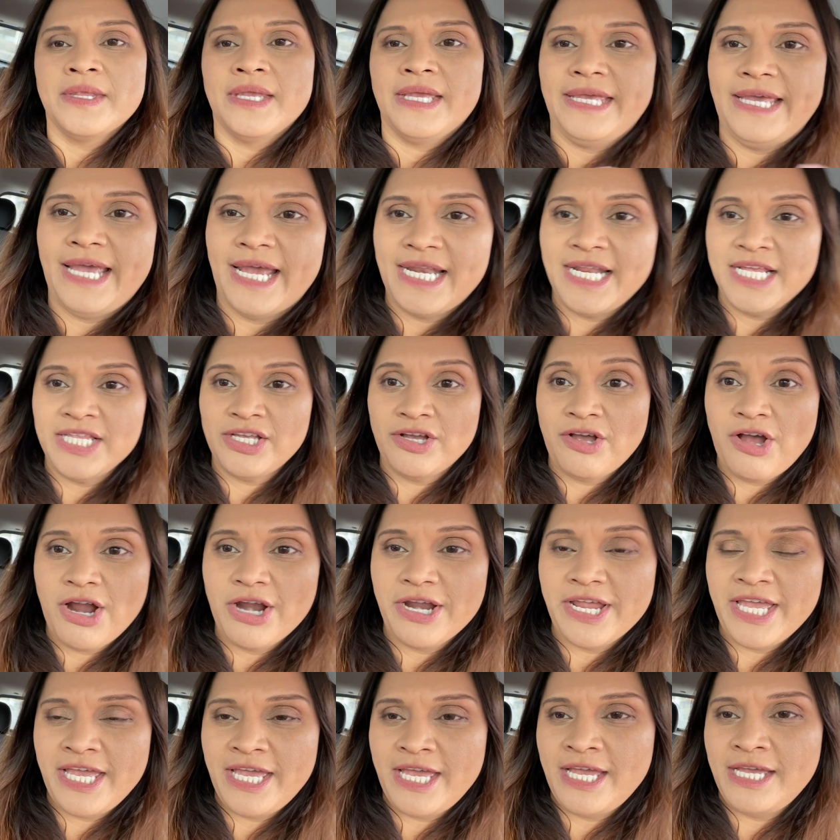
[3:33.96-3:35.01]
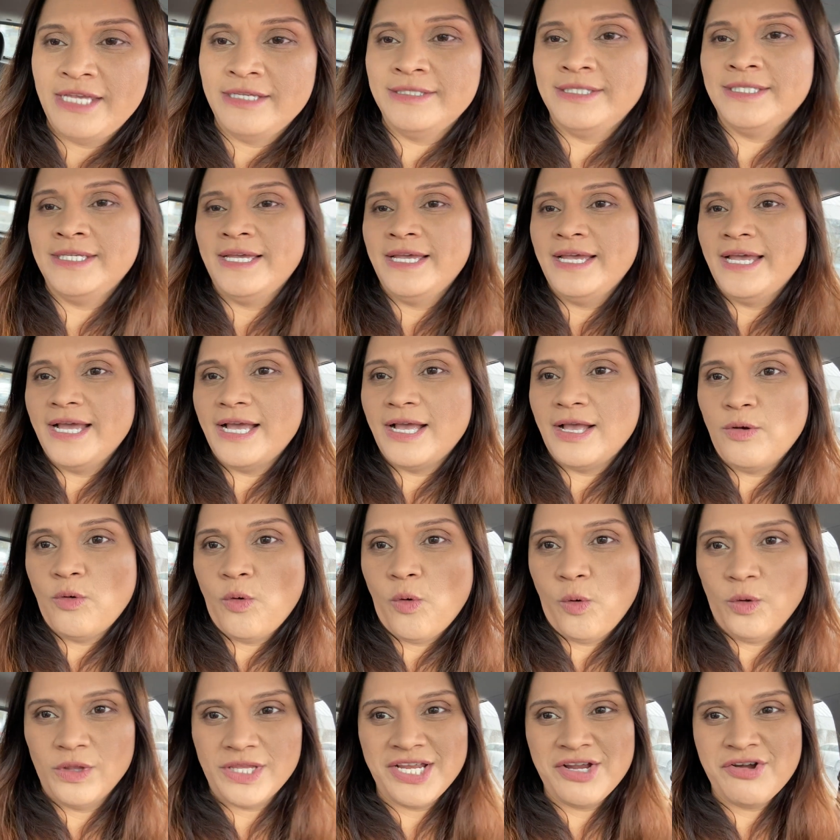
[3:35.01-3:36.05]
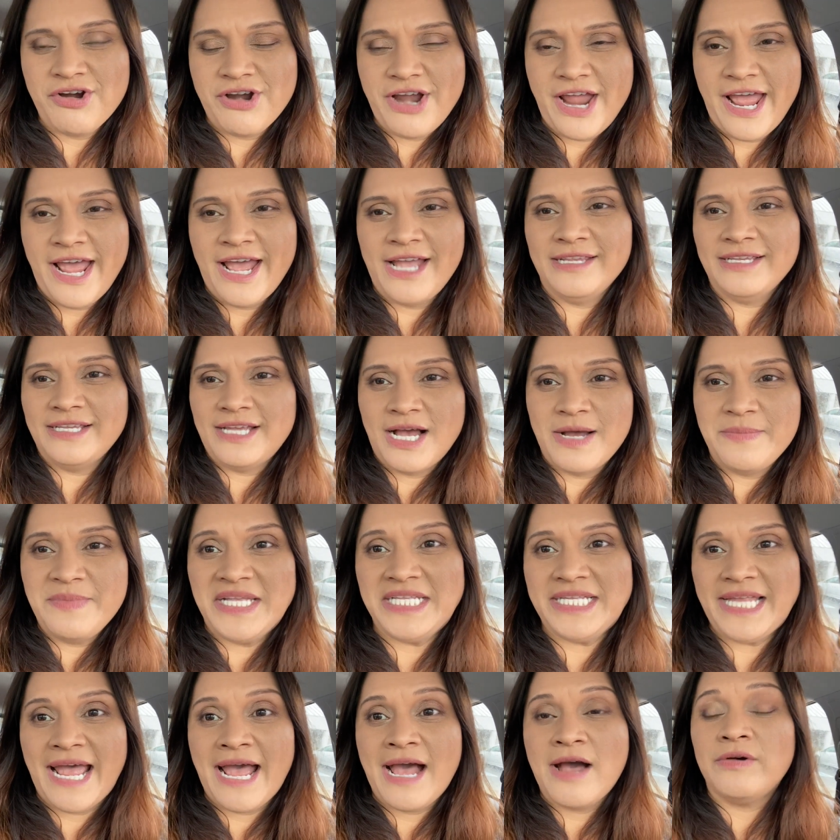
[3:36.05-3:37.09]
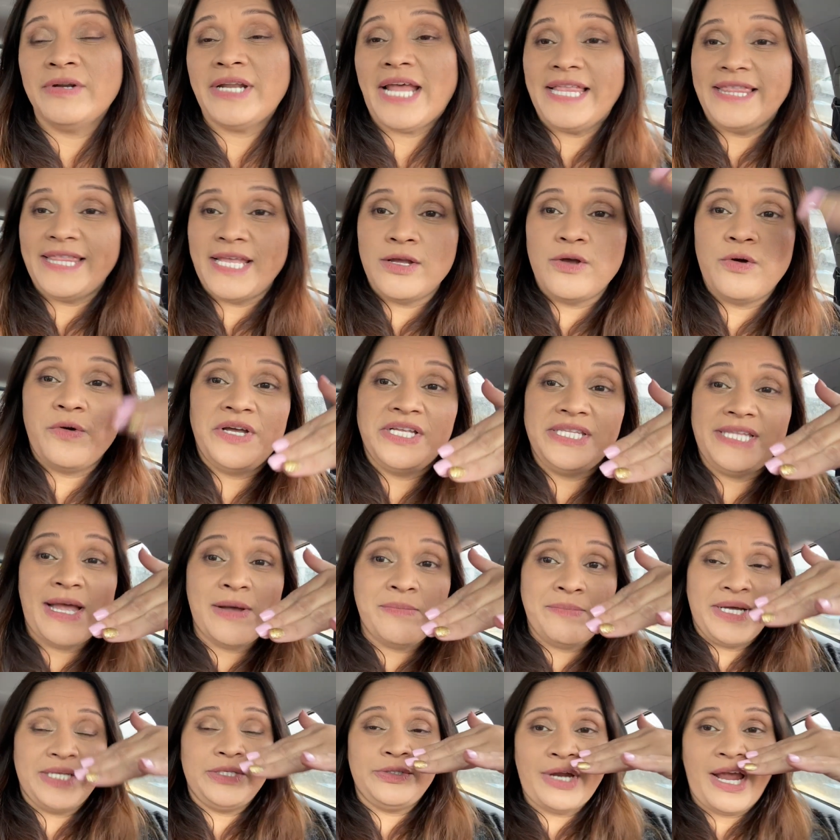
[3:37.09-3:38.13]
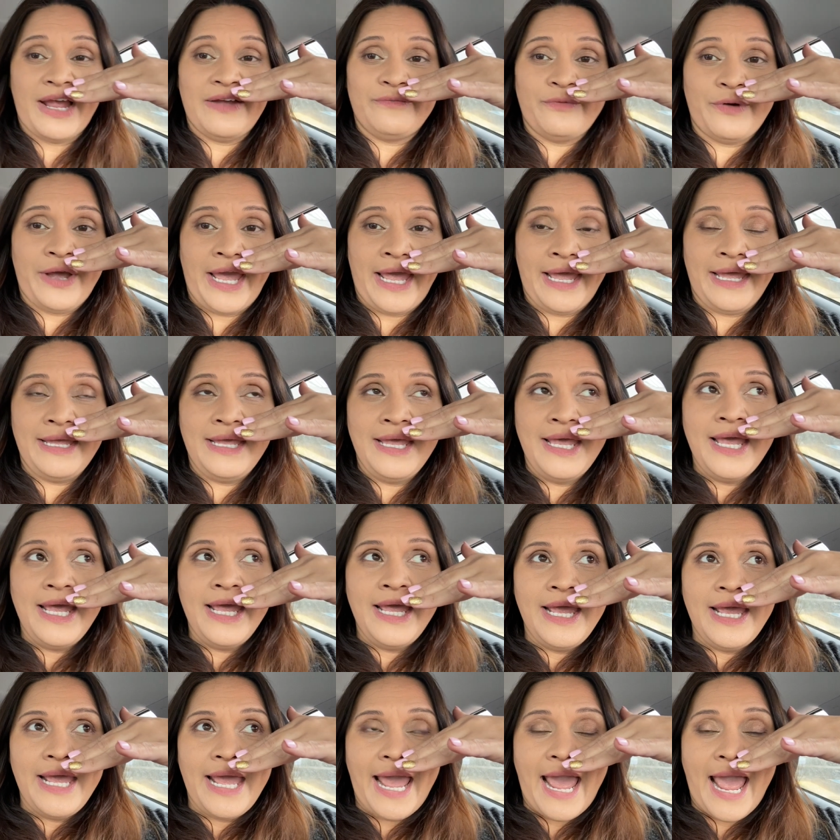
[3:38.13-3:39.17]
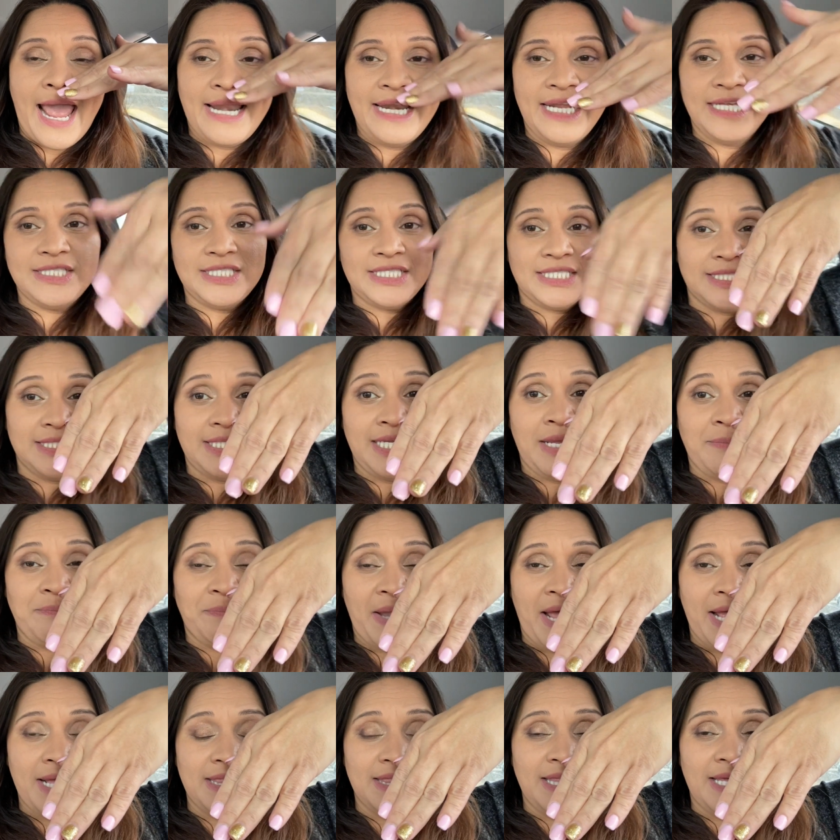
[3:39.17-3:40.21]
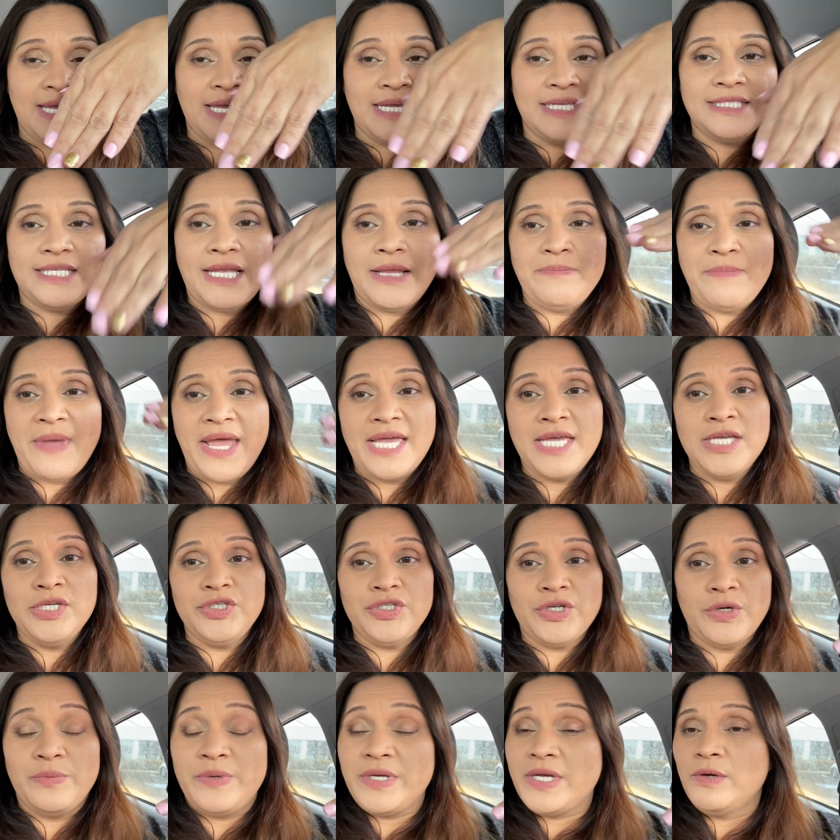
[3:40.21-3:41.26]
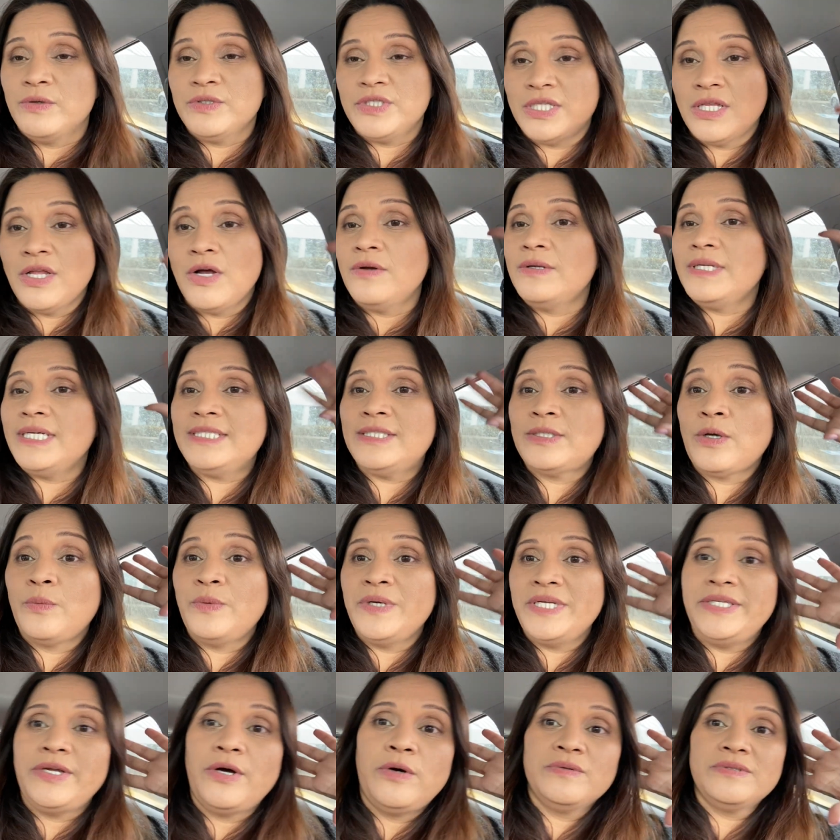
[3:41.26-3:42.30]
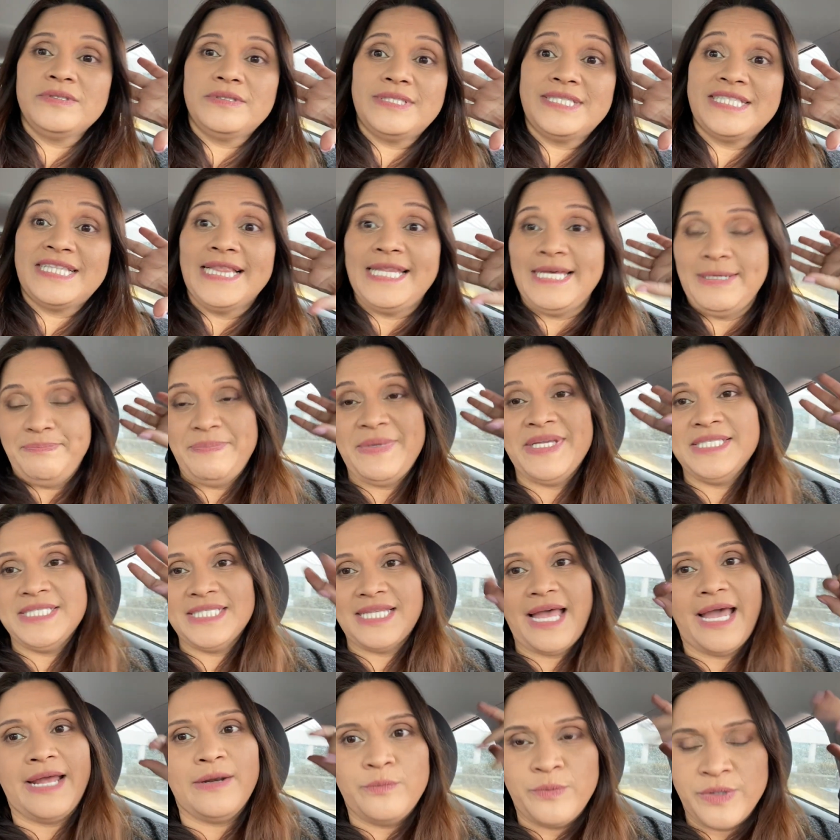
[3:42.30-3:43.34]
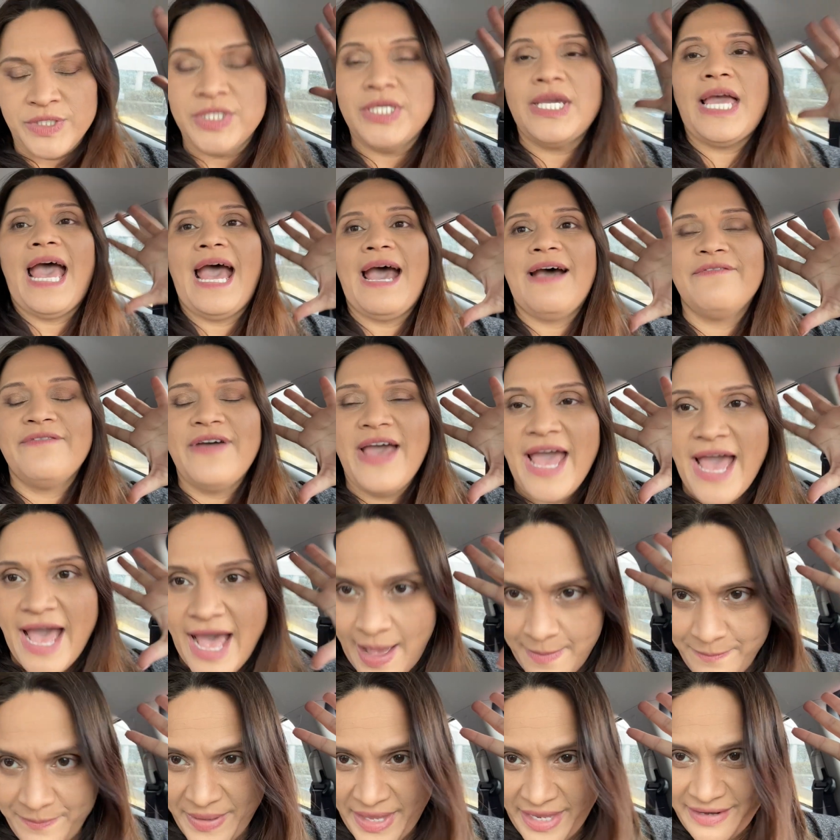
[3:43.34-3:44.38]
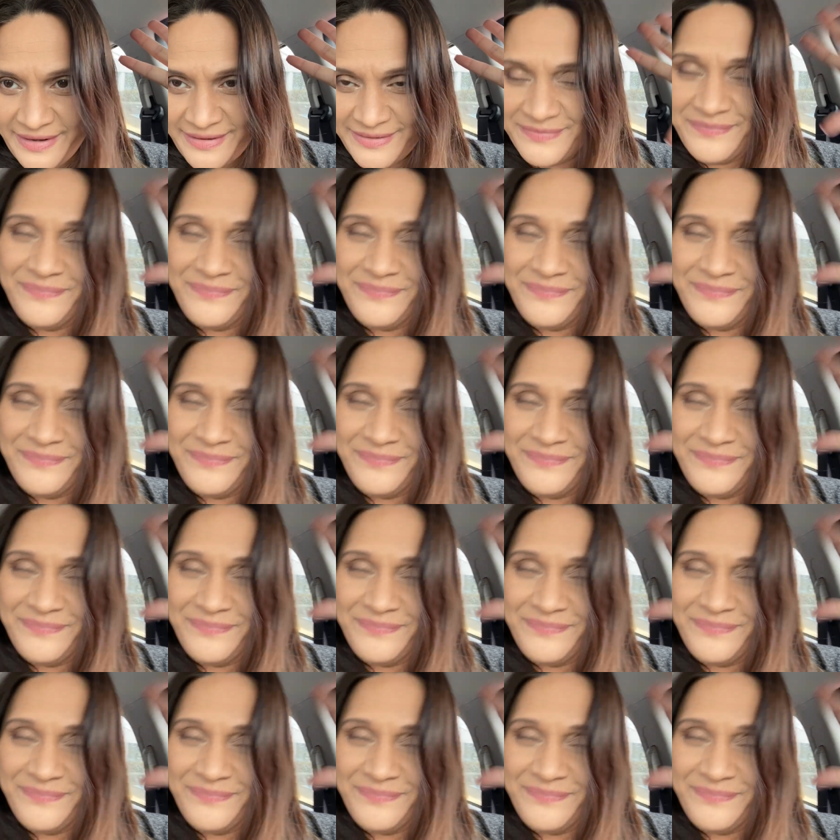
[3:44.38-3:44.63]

getting the car keys, holding her hand, coming down and then going down my driveway and it's steep like this and making sure we go slowly so we don't slip and slide, which have happened.